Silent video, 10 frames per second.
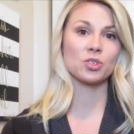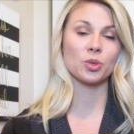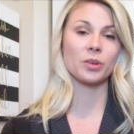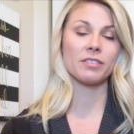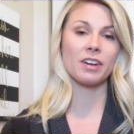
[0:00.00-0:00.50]

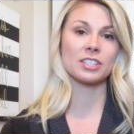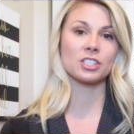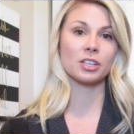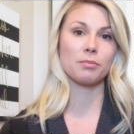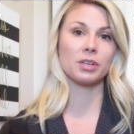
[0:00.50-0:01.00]
to
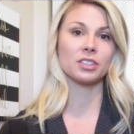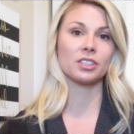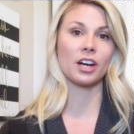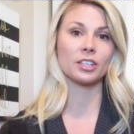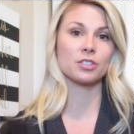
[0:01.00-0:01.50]
eventually
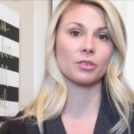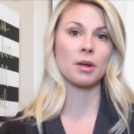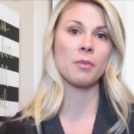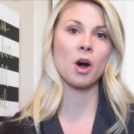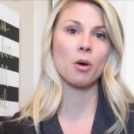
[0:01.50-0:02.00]
build our
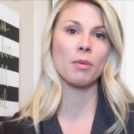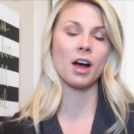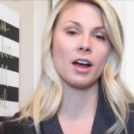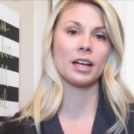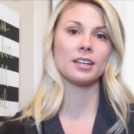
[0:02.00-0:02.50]
dream home
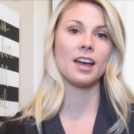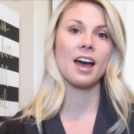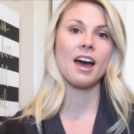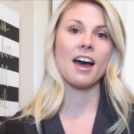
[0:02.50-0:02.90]
on.